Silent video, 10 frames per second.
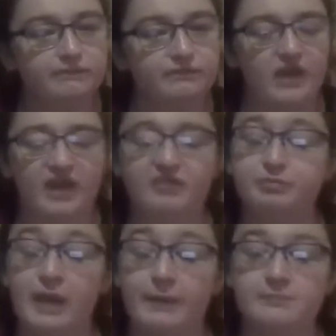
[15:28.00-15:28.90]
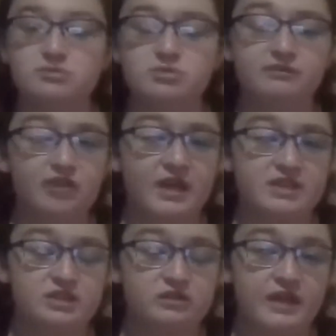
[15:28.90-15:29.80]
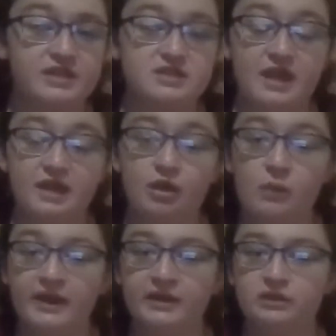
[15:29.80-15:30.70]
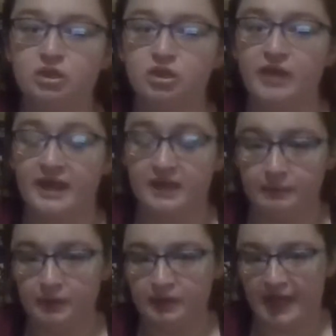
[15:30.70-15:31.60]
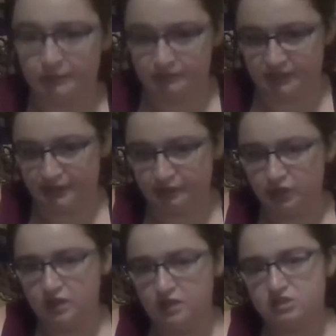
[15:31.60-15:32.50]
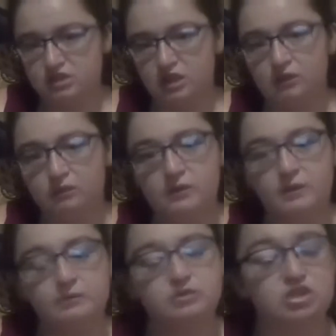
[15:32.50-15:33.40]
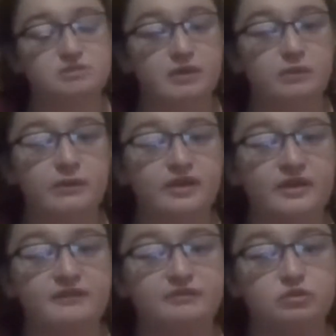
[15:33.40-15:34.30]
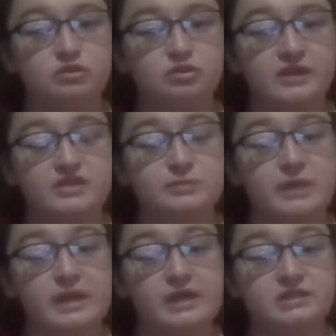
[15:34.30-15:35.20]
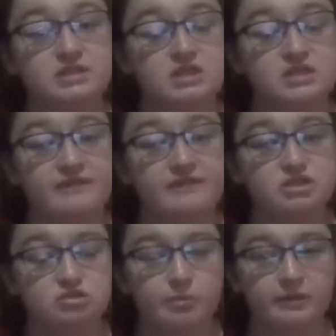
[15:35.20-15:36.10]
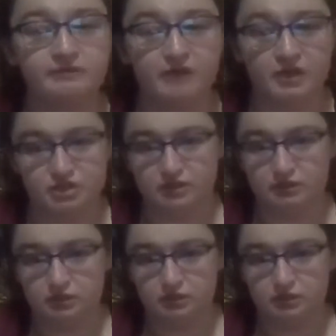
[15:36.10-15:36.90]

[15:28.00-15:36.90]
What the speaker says: have problems with flashing lights, and I don't want to hurt anybody out there. So just be aware that if you do get this product, it does have a strobing function.